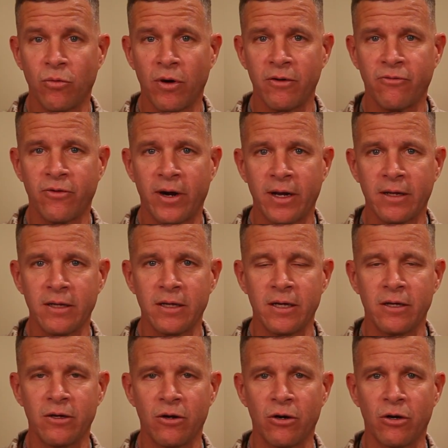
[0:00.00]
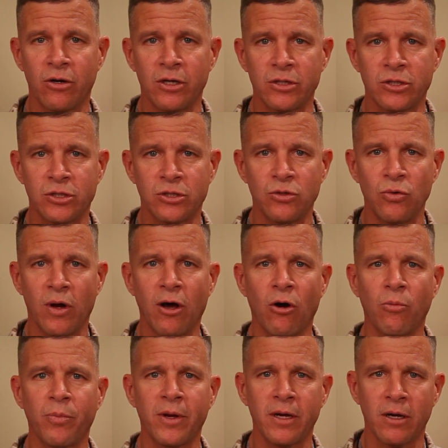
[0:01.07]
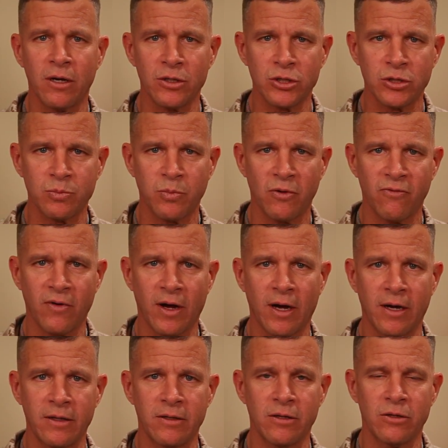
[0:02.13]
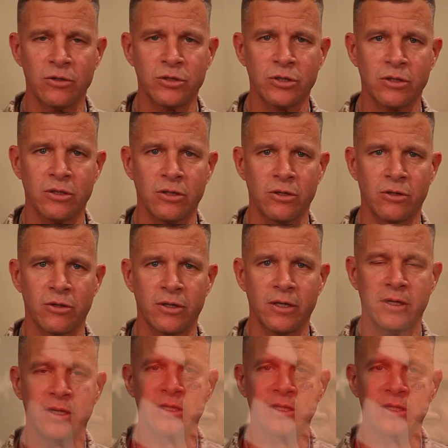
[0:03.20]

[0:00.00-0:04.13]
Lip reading: quite frankly, in earnest to helping us provide their security,